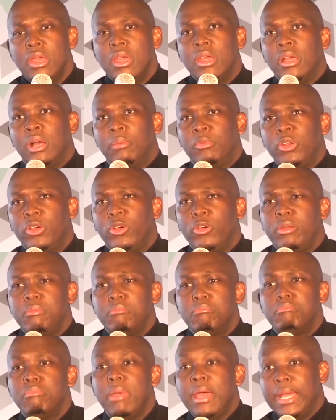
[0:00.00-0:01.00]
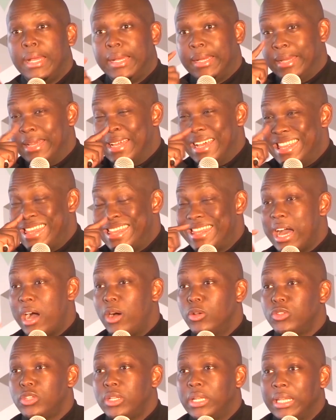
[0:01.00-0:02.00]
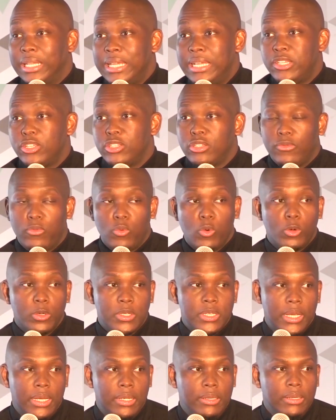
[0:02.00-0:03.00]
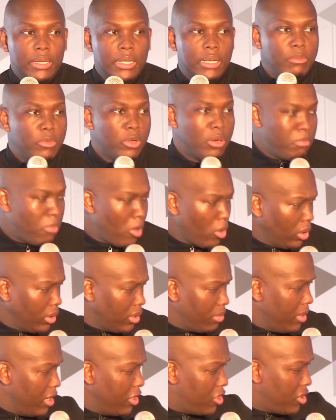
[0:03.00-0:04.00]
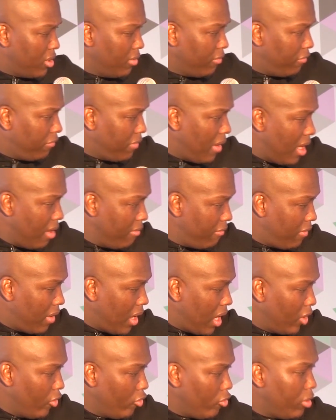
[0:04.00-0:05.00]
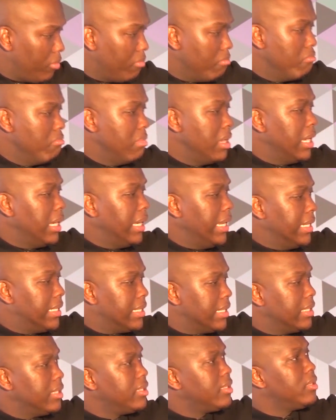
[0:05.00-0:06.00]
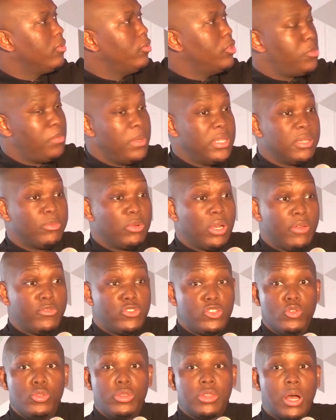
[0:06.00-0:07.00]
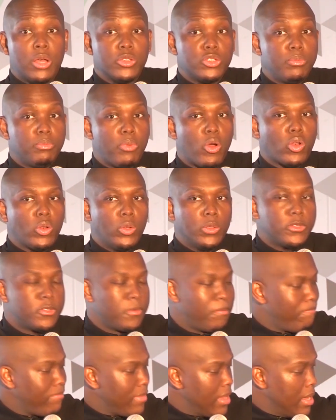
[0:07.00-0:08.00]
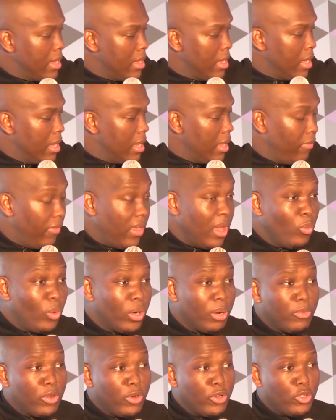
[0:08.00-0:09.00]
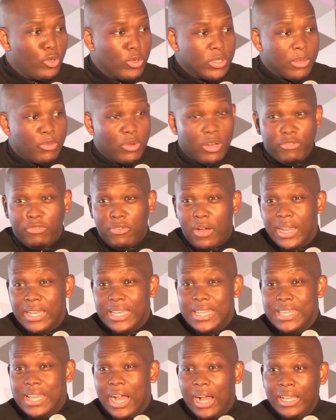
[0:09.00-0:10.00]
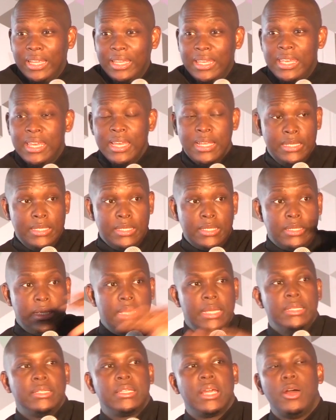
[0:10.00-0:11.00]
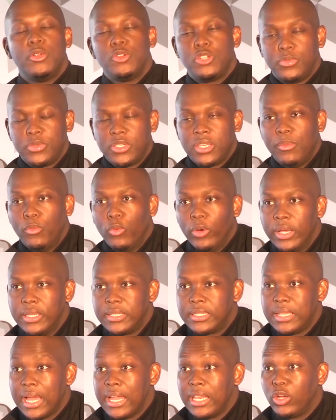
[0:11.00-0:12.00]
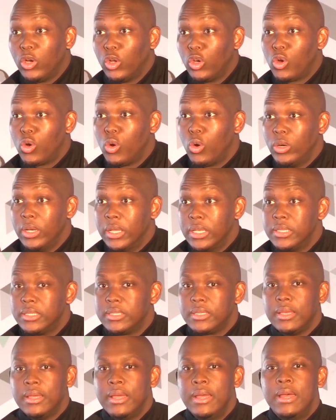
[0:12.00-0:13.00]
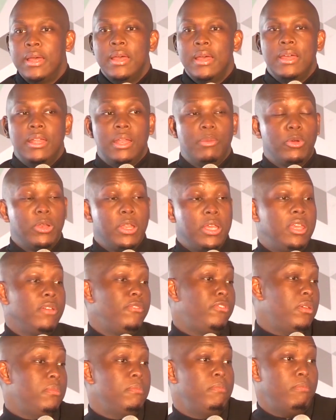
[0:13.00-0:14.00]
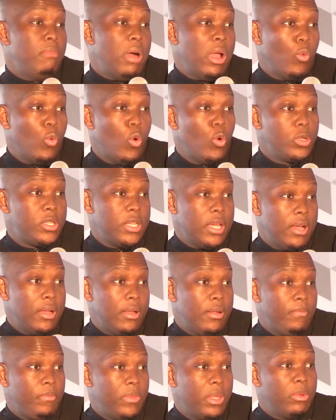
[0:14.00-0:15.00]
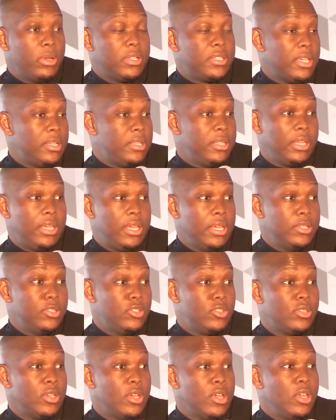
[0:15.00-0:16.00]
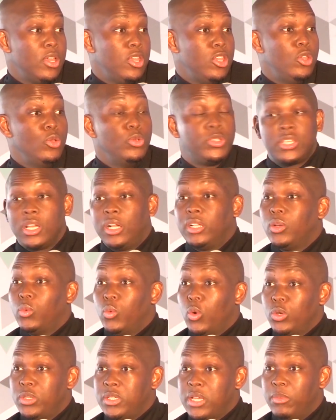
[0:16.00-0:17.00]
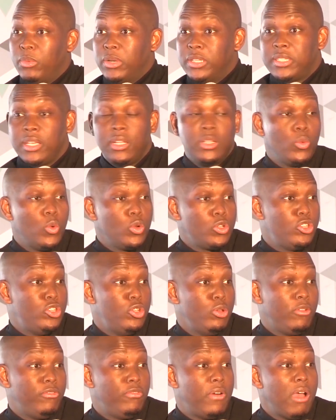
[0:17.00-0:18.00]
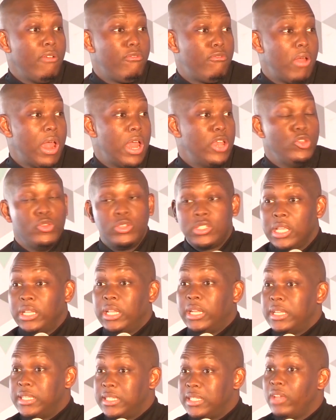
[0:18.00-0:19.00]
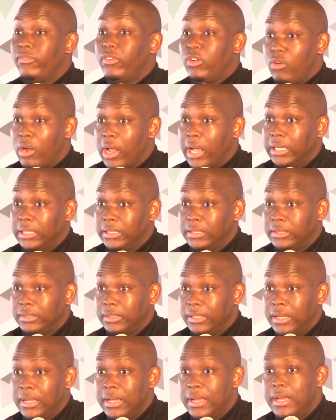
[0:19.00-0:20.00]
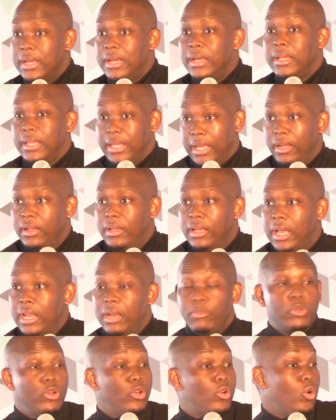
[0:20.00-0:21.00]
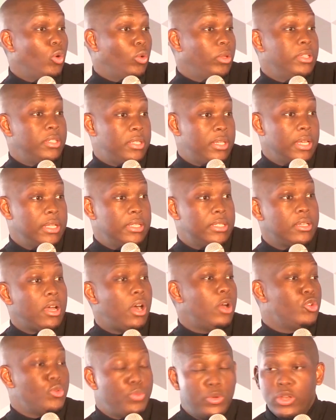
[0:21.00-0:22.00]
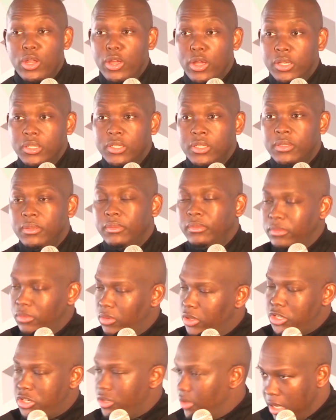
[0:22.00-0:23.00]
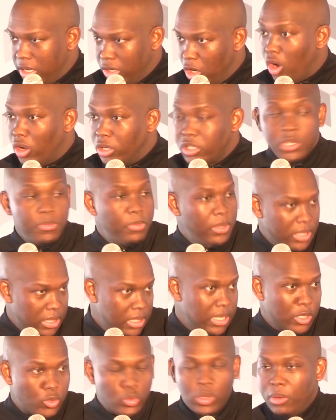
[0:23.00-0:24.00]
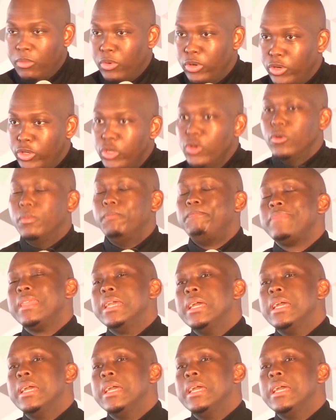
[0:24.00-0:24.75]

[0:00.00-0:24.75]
I'm going to go and make 1,000 liters of water, and I'm going to bottle them each in 500 milliliters, which means I'm going to have 2,000 bottles. Then what I'm going to do is I'm going to find young kids in townships somewhere standing on corners, and I'm going to give them my water. I'm going to say to the kids, you sell the water. I'm going to sell the water to you at 5 Rand. You sell it at 7 Rand. Yeah? And I'm going to call these kids entrepreneurs, which they're not, but that's what I'm going to do.